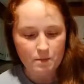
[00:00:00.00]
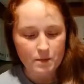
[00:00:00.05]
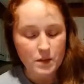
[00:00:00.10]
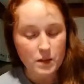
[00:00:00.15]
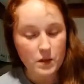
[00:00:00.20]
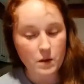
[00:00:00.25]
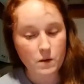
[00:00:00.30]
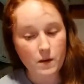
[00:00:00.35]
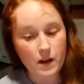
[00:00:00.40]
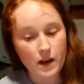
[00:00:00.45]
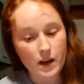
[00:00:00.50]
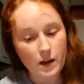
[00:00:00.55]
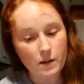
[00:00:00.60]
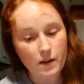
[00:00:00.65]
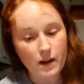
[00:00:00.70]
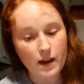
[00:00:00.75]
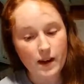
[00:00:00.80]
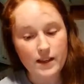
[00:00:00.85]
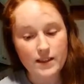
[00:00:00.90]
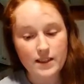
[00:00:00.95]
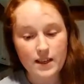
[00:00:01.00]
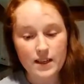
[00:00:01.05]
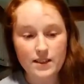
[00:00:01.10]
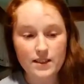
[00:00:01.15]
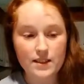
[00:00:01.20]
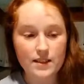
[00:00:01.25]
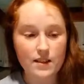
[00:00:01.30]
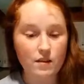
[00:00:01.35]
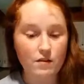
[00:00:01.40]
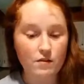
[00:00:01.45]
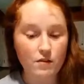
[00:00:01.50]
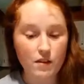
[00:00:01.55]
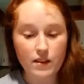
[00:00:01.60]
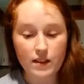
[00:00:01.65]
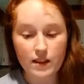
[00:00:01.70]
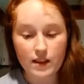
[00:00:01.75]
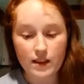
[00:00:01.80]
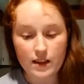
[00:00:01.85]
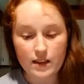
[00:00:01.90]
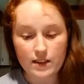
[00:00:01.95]
So anyway, it tests their
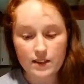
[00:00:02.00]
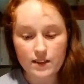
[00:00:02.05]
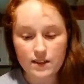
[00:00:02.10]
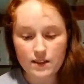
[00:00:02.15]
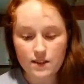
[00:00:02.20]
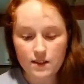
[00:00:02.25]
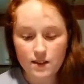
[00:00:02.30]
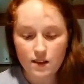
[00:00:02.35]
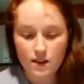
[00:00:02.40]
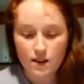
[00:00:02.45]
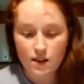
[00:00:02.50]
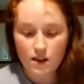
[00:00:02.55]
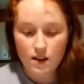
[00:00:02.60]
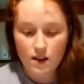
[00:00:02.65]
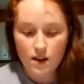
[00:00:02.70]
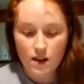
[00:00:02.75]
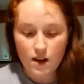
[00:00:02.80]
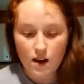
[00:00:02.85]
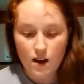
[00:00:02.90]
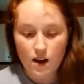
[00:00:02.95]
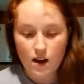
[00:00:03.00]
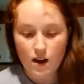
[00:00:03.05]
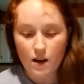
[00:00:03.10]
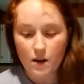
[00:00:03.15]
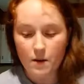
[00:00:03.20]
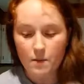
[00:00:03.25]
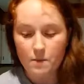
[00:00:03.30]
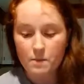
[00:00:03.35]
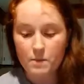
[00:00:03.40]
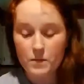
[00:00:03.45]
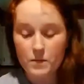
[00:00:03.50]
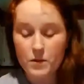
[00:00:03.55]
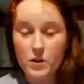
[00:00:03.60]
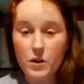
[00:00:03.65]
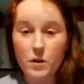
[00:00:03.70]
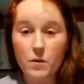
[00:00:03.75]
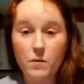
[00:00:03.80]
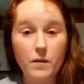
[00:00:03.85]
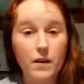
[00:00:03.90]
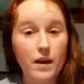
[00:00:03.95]
friendliness.
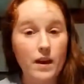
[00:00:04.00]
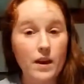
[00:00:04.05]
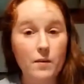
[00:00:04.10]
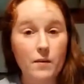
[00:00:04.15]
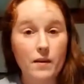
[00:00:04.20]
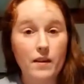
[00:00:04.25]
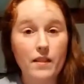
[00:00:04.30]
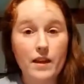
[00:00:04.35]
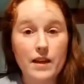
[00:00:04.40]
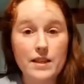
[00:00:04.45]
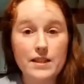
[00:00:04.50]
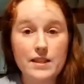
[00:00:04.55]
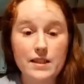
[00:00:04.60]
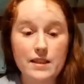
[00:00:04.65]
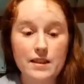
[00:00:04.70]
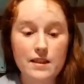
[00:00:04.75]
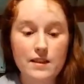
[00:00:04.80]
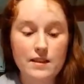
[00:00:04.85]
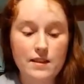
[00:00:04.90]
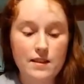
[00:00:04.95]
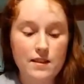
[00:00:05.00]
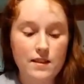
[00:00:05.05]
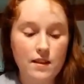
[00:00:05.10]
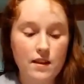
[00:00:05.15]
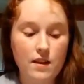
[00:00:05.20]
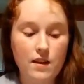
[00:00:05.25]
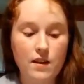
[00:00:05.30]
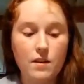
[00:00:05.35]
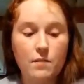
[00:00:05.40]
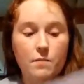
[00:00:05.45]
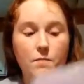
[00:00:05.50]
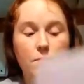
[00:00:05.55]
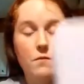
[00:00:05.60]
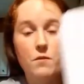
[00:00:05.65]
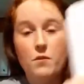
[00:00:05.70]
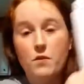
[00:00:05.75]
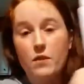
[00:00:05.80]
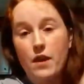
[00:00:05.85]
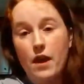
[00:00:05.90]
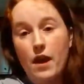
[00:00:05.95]
So anyway, that's it
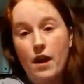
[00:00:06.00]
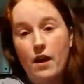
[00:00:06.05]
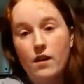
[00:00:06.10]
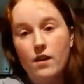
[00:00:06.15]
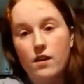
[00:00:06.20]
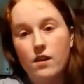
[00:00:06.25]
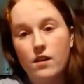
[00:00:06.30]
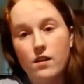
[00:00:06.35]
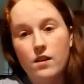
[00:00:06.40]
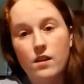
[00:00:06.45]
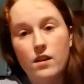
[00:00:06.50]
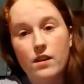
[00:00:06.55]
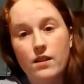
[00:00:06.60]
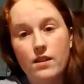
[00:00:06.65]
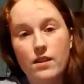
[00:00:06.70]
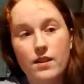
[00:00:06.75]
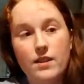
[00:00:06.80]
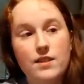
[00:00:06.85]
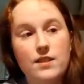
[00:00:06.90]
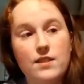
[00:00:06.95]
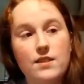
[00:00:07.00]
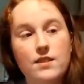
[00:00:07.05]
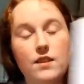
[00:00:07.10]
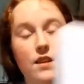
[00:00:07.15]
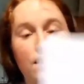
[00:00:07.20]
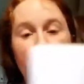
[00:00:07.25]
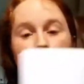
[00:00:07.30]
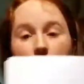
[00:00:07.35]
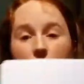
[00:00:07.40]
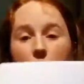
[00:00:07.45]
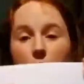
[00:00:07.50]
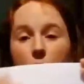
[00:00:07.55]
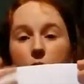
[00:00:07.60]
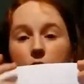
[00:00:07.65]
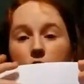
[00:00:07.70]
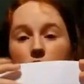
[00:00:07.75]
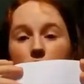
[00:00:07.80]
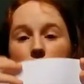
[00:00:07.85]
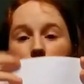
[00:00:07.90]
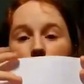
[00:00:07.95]
for that. This
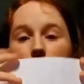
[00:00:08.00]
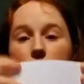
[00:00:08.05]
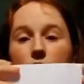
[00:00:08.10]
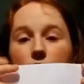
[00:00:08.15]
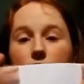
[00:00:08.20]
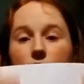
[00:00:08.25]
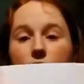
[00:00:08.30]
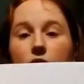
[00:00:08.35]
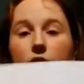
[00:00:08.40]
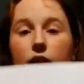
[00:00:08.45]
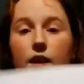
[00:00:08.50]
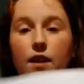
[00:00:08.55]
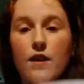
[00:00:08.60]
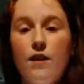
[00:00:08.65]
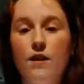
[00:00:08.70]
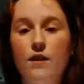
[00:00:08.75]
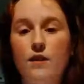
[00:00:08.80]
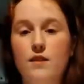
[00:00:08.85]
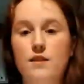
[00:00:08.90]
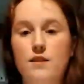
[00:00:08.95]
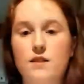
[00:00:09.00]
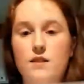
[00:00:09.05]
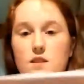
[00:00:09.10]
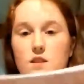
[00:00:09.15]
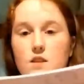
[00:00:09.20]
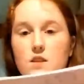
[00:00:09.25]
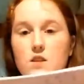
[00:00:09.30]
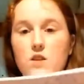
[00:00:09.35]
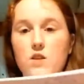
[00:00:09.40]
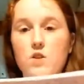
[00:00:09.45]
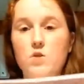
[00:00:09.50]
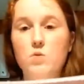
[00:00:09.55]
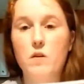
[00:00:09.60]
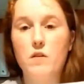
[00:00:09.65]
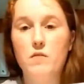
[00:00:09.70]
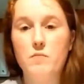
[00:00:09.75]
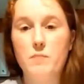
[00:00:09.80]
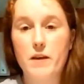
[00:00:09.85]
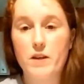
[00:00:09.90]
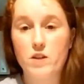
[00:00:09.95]
evaluation is
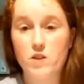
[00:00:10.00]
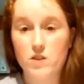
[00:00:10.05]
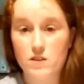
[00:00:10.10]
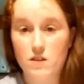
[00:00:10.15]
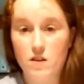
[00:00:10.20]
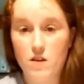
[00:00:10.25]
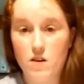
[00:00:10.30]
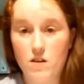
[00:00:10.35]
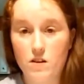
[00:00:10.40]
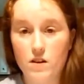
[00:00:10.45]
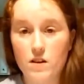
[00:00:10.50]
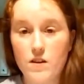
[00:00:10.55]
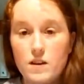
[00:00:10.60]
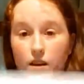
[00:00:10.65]
12 pages long.